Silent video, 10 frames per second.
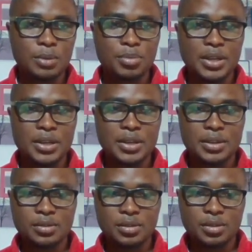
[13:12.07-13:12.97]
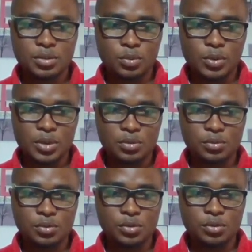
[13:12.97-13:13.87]
Appearance, want
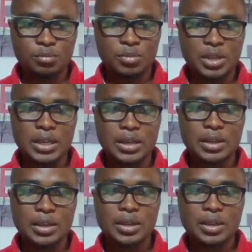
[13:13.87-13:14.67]
to zoom in.